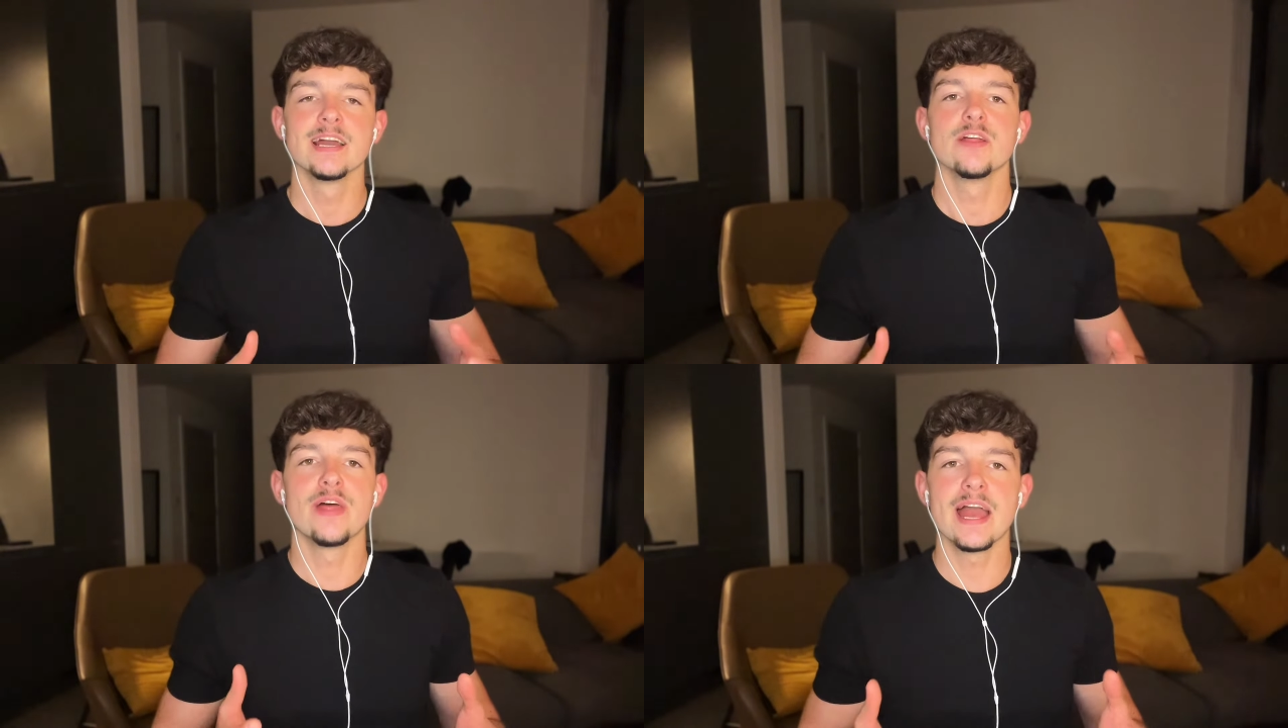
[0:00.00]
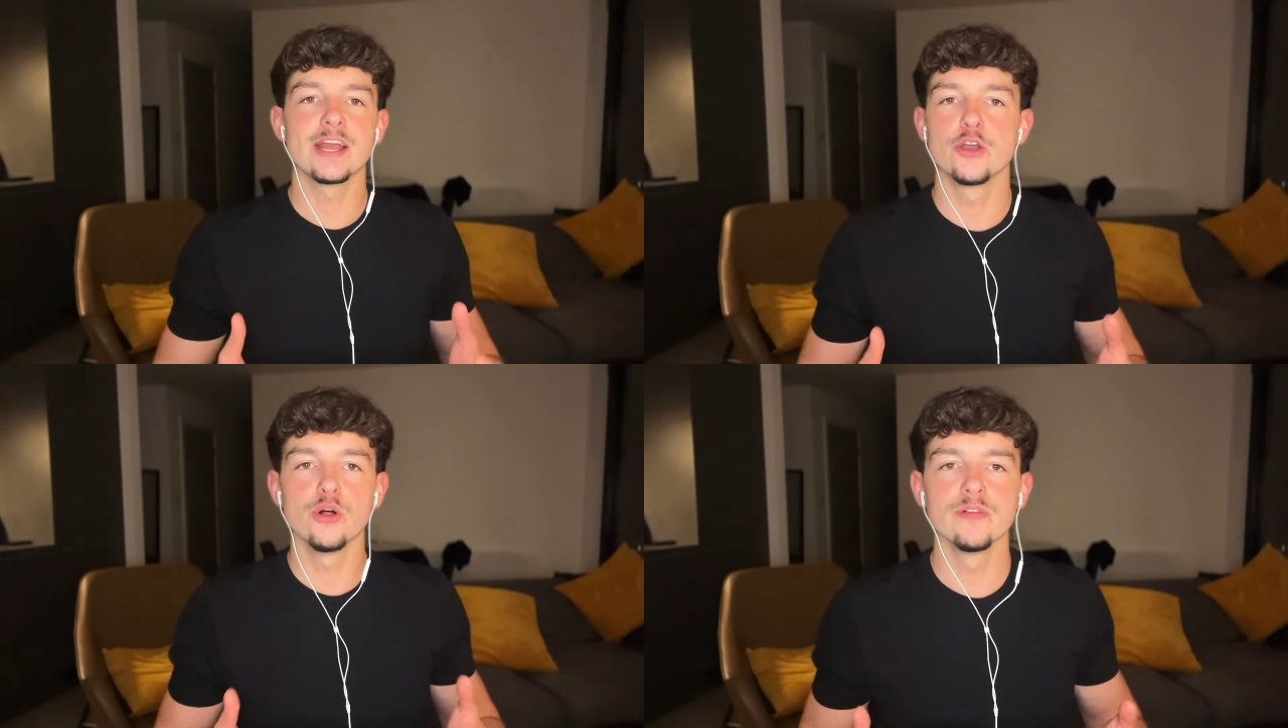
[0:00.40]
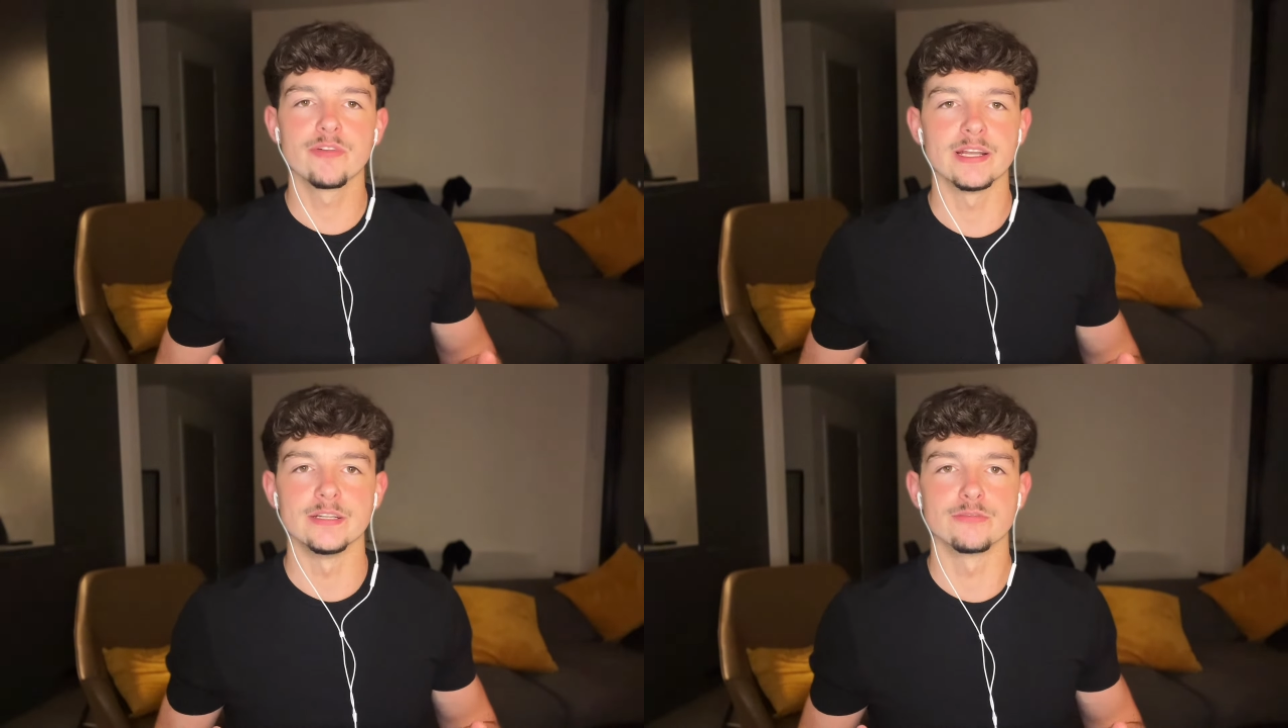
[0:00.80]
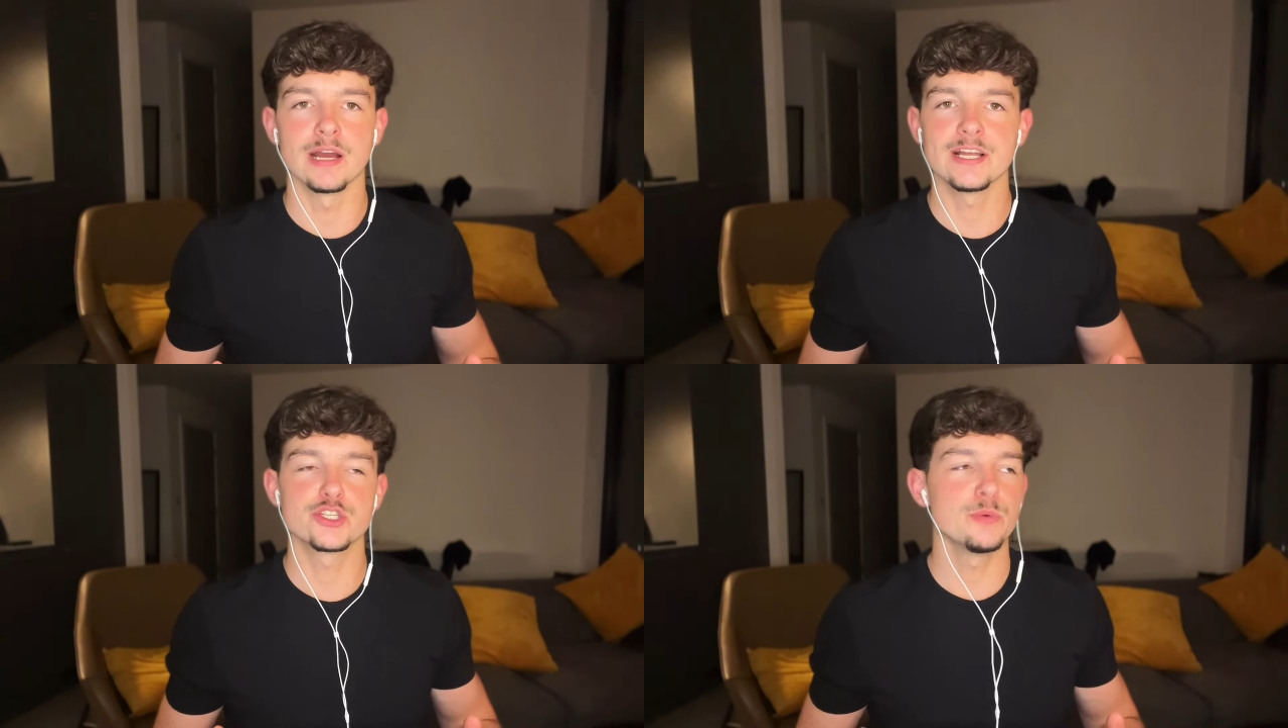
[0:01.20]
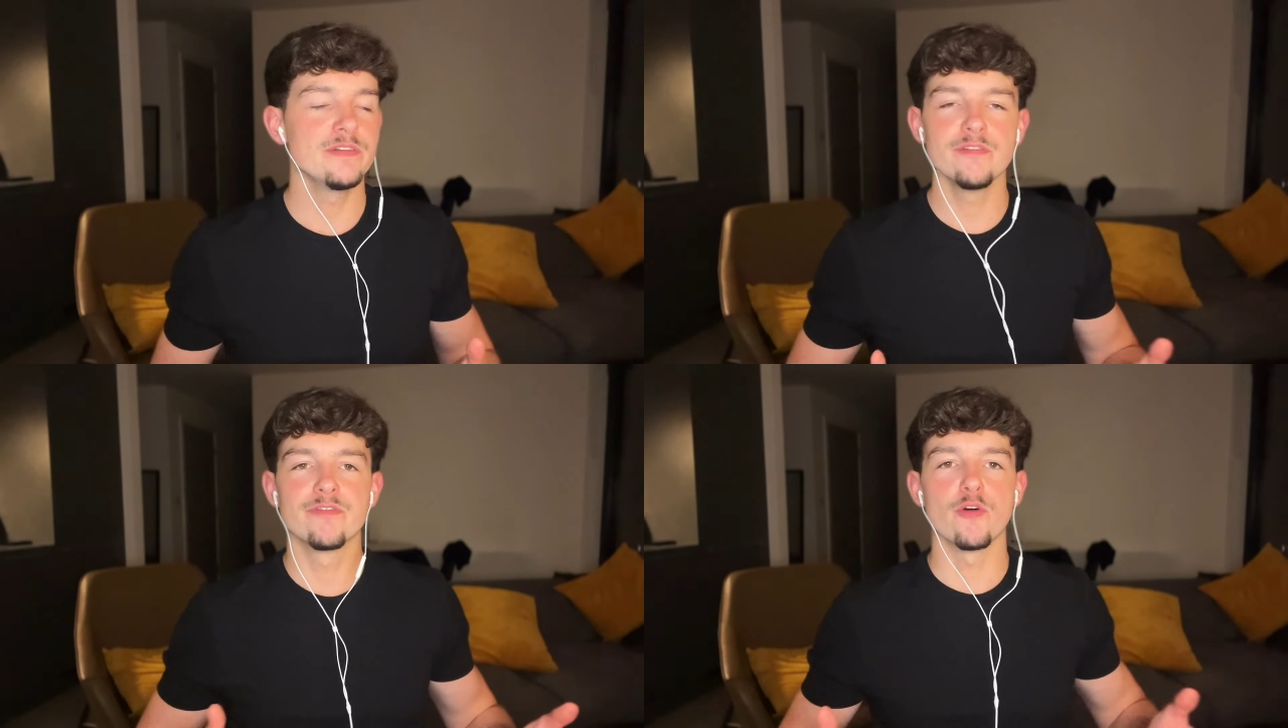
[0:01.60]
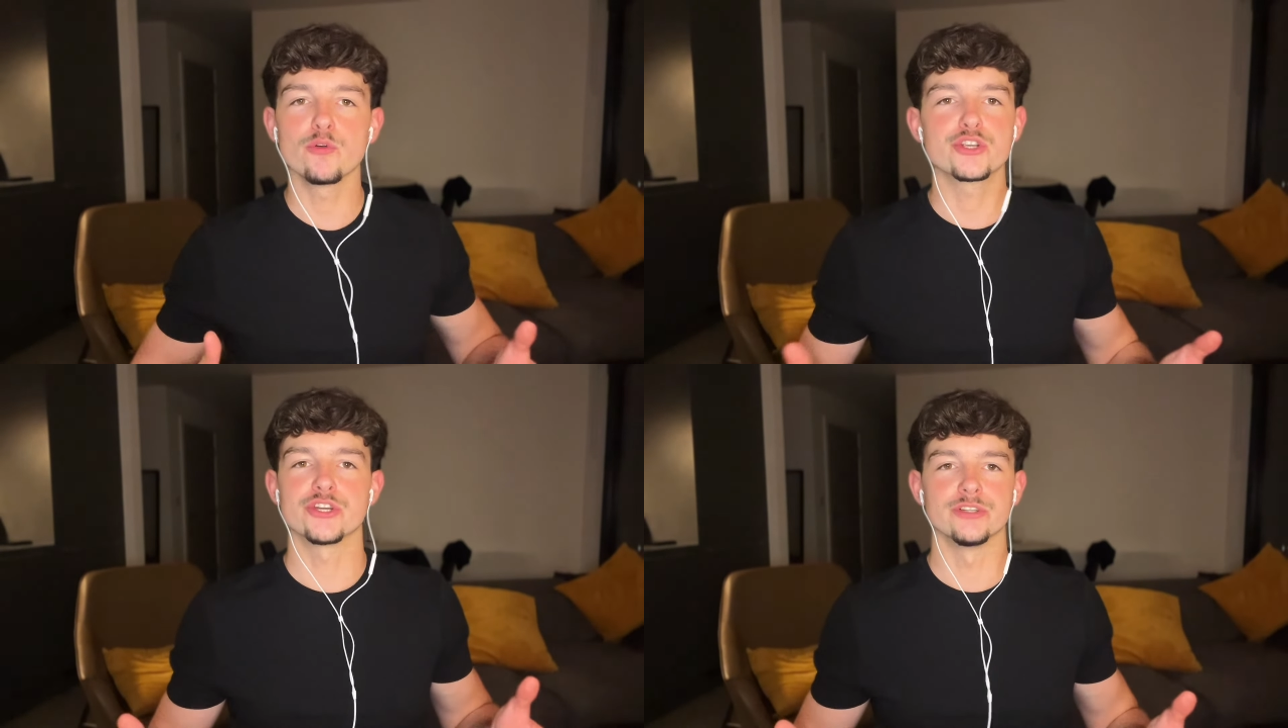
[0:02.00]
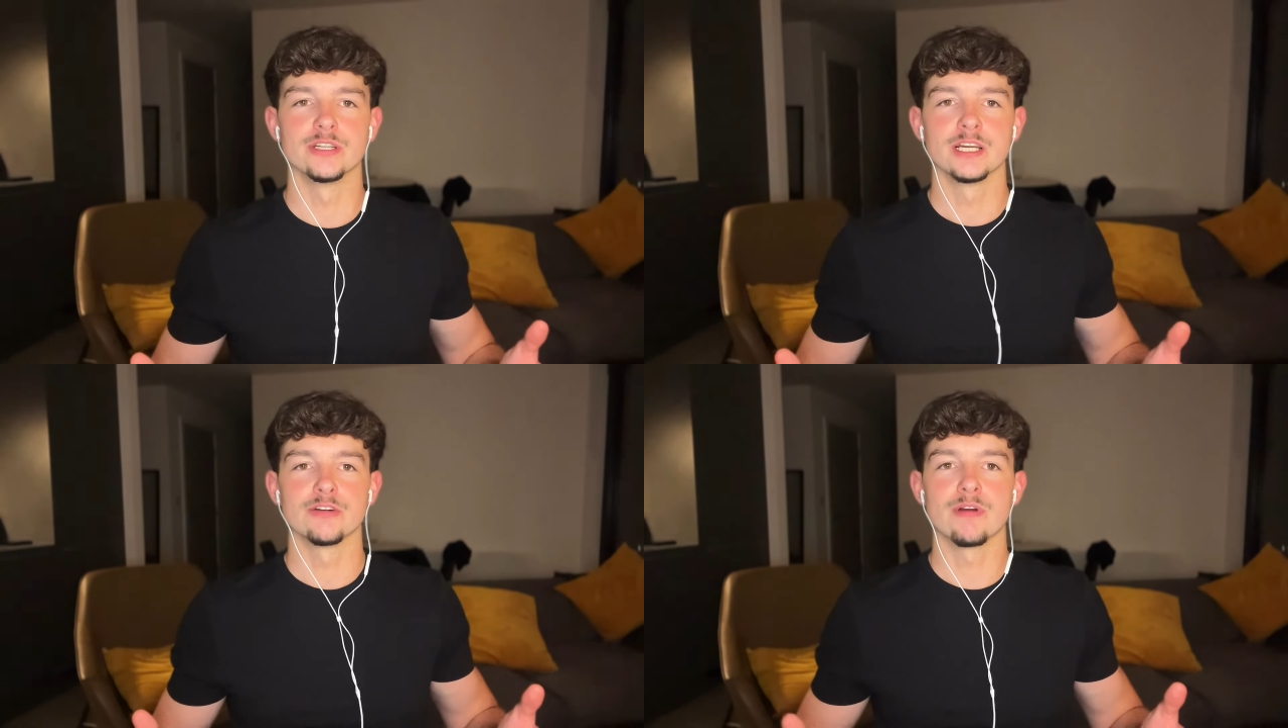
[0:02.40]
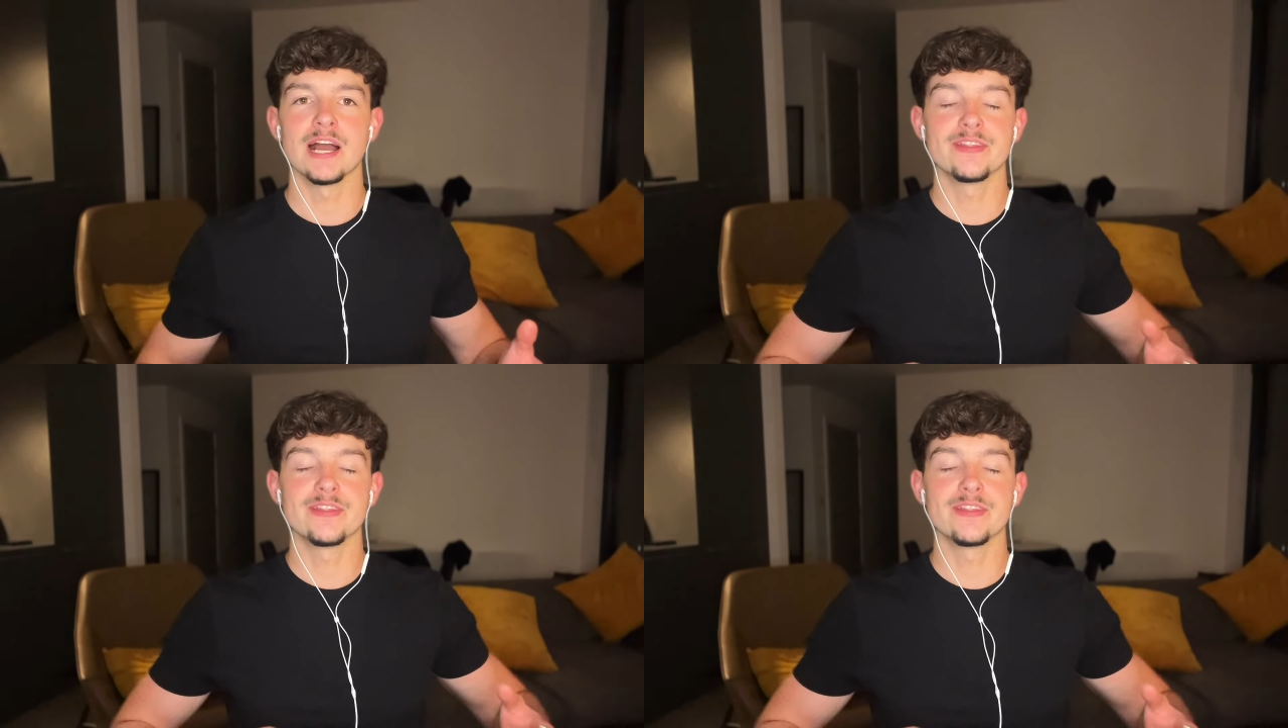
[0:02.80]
their girlfriend, right, to even function right?